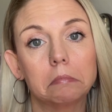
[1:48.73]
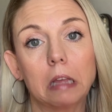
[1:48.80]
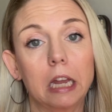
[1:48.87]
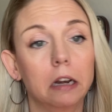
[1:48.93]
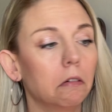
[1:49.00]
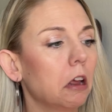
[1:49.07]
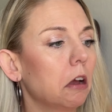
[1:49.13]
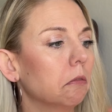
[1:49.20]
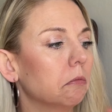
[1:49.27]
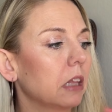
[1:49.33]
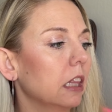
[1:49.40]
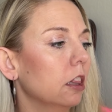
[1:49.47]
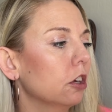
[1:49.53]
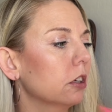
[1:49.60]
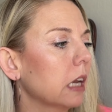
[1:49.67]
don't know. They
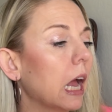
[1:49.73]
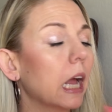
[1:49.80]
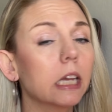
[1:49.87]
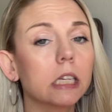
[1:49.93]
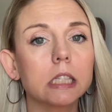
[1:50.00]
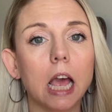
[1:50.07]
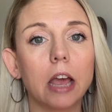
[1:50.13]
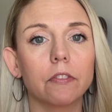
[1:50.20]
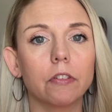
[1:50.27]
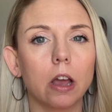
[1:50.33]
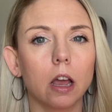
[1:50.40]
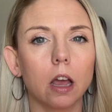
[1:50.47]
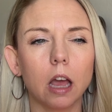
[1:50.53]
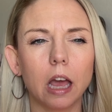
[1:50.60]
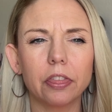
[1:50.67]
look nice. I
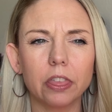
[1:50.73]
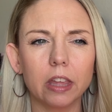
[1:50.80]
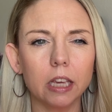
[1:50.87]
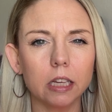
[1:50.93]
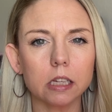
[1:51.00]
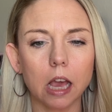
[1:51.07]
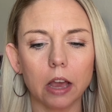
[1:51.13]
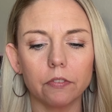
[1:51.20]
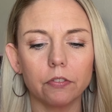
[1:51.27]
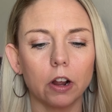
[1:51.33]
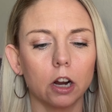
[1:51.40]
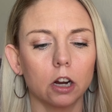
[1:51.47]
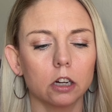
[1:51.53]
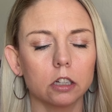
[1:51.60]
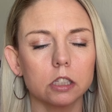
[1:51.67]
think I've
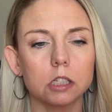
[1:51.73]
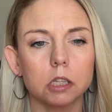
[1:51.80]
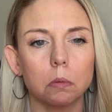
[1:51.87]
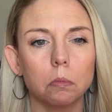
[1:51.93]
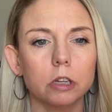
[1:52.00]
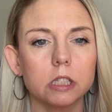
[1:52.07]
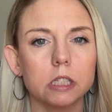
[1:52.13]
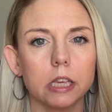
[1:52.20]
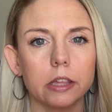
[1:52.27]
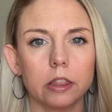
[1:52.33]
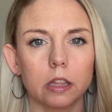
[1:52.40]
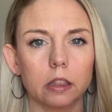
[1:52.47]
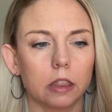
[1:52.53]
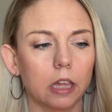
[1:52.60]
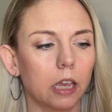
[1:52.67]
heard someone say
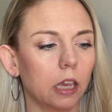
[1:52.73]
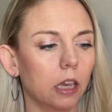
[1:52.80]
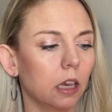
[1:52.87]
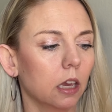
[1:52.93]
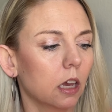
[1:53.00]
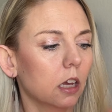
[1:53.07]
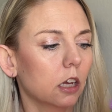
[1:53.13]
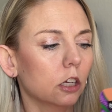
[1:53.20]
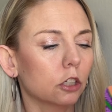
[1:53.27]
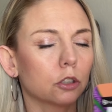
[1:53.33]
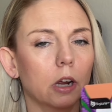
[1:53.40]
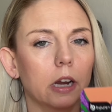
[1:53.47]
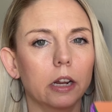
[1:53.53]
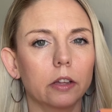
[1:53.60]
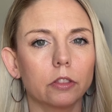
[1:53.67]
that they
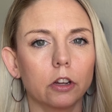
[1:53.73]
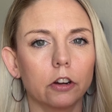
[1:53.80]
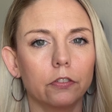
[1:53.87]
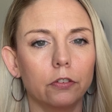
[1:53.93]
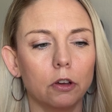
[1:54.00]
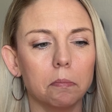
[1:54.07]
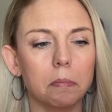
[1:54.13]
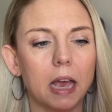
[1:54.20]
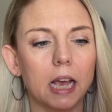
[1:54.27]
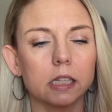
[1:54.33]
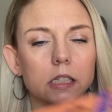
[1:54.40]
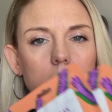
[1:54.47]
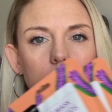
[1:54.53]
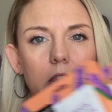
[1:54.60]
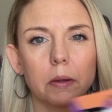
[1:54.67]
tried out their foot
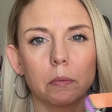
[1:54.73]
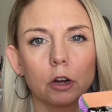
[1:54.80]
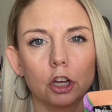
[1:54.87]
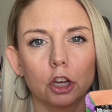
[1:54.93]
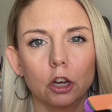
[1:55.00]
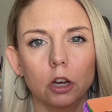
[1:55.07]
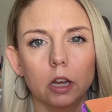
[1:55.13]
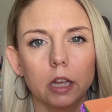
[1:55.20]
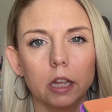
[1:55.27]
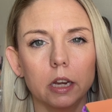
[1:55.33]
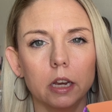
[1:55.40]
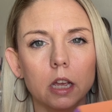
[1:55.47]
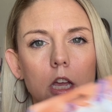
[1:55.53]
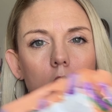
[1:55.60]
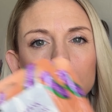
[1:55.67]
mask and they were good.
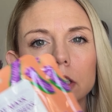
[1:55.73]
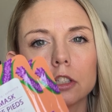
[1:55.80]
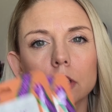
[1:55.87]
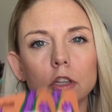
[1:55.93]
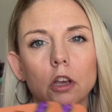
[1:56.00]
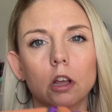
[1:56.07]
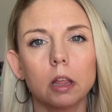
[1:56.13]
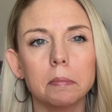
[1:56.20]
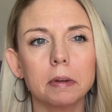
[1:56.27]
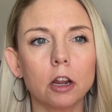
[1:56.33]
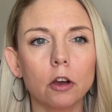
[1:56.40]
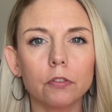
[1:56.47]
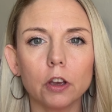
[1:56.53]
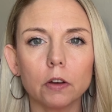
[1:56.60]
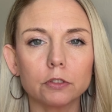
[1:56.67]
So y'all let me know
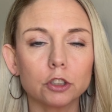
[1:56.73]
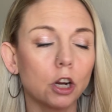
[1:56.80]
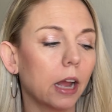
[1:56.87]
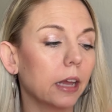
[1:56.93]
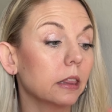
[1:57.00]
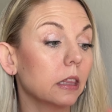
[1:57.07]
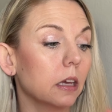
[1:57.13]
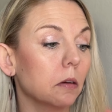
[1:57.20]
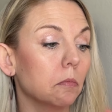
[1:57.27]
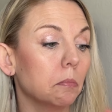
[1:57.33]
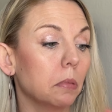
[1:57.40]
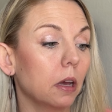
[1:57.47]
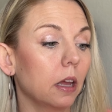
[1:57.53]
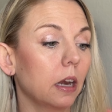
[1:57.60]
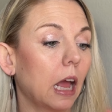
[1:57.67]
if y'all have tried them,
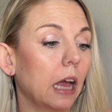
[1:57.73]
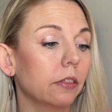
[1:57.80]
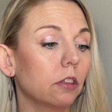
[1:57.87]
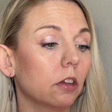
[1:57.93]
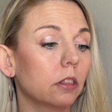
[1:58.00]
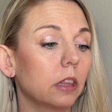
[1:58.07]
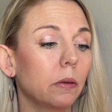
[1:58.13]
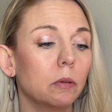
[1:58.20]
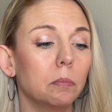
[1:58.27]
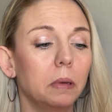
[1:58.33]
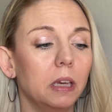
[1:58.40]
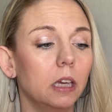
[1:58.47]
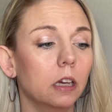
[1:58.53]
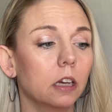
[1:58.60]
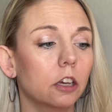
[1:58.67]
but I thought they would
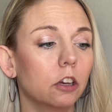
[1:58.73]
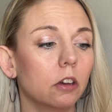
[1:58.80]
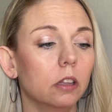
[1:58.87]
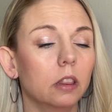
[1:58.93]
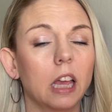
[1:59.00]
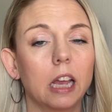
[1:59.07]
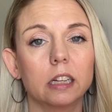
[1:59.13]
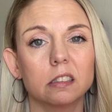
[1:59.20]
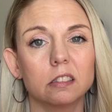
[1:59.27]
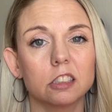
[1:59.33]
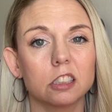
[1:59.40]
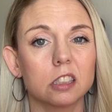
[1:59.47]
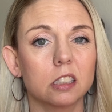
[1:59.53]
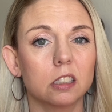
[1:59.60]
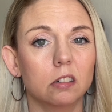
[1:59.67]
be a good, like,
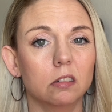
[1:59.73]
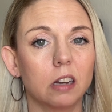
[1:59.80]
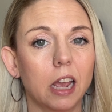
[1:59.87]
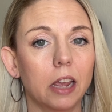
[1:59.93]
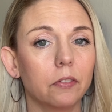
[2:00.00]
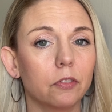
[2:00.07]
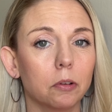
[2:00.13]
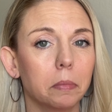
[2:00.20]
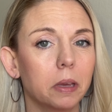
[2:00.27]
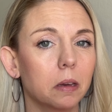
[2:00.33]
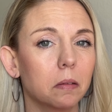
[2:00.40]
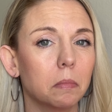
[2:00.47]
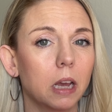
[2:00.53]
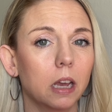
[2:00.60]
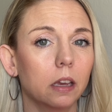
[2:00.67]
just little night for me and
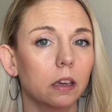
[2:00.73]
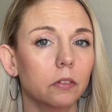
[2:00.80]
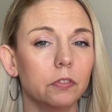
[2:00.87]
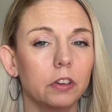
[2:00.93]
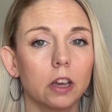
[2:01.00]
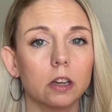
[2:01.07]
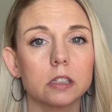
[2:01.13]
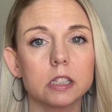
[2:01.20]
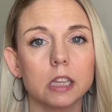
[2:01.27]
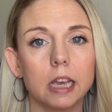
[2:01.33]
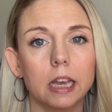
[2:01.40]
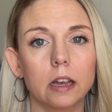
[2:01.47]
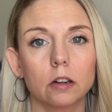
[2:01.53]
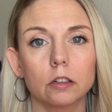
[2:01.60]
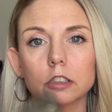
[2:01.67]
my
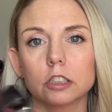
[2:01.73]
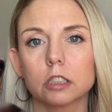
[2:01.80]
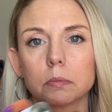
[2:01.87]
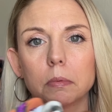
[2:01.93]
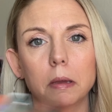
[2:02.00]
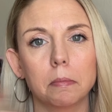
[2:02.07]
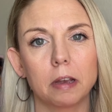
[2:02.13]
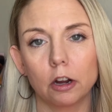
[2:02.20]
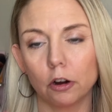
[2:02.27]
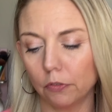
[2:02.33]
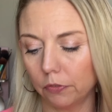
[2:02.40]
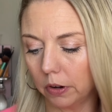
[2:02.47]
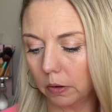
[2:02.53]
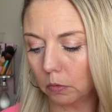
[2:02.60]
fiance, or just me and my girlfriend,